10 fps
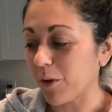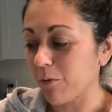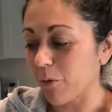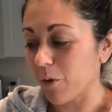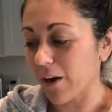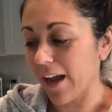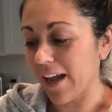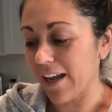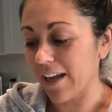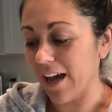for
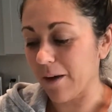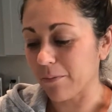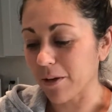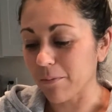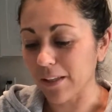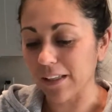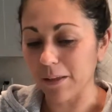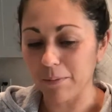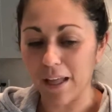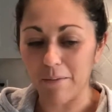a completely
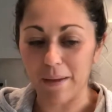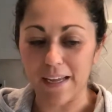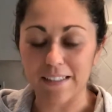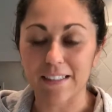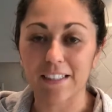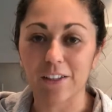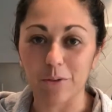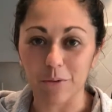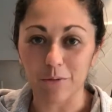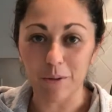plant-based,
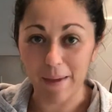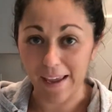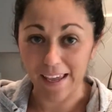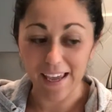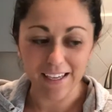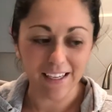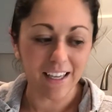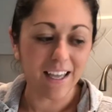gluten-free pancake.